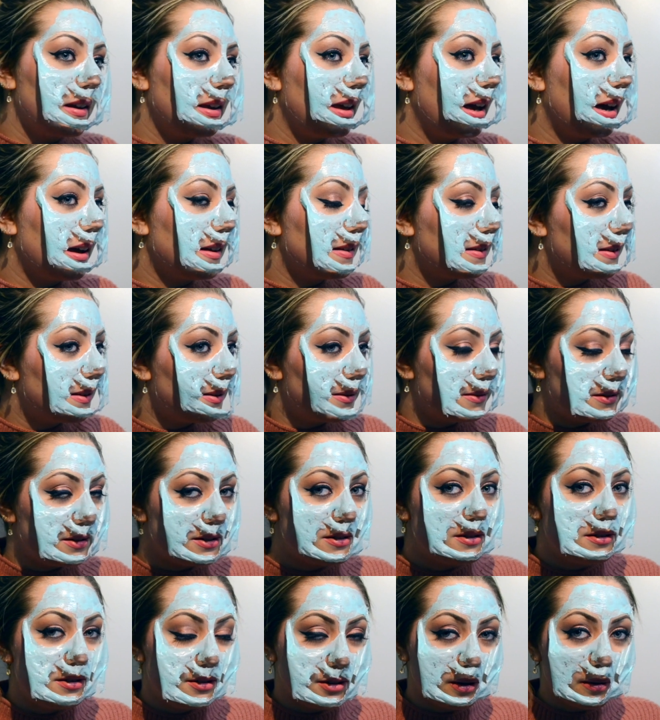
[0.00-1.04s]
Yeah, so
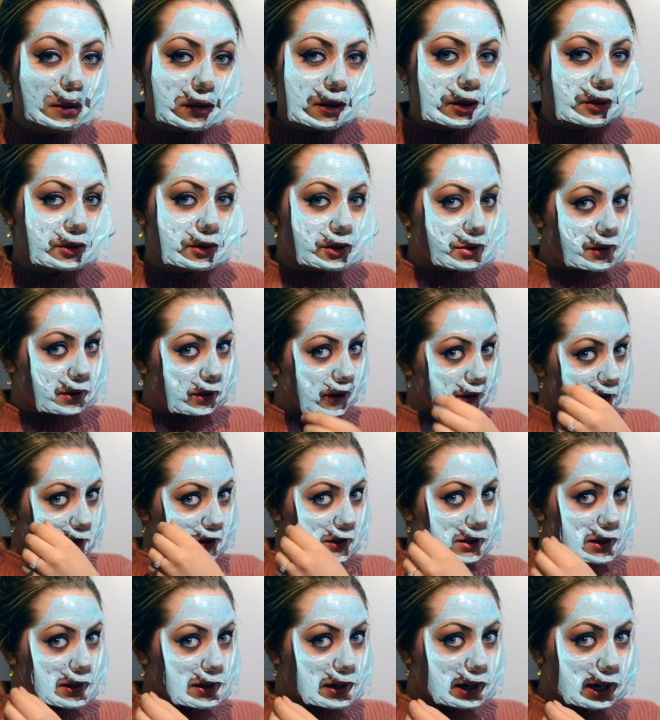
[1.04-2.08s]
don't go too
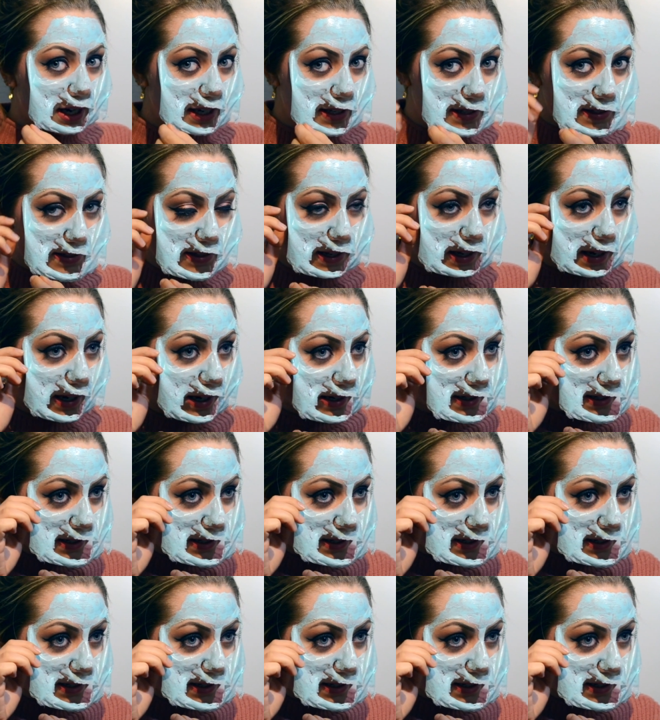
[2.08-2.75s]
close to your eyes like I